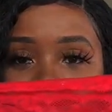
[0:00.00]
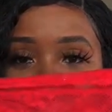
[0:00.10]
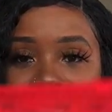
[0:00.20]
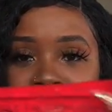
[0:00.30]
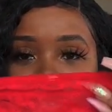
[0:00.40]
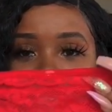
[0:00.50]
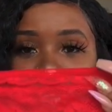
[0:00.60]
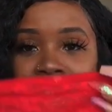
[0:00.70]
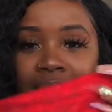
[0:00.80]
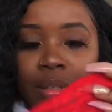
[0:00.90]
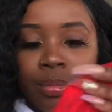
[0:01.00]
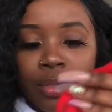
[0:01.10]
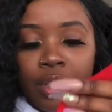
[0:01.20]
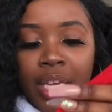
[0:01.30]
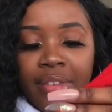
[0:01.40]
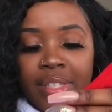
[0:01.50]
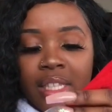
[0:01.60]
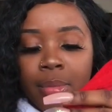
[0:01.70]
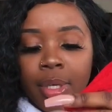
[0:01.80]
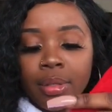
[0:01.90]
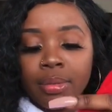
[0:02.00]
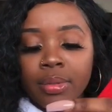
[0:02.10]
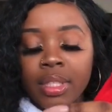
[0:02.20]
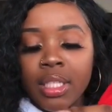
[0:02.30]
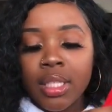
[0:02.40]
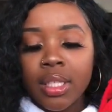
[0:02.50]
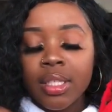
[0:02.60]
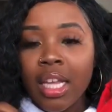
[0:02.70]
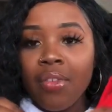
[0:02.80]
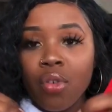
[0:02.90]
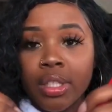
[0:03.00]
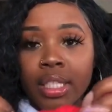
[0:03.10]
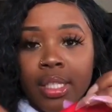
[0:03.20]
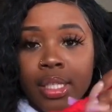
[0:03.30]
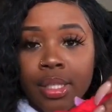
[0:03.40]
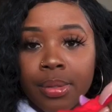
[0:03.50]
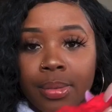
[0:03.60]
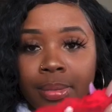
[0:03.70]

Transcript: See how? Oh no, you can't even see the bow. These, see, I've worn these too.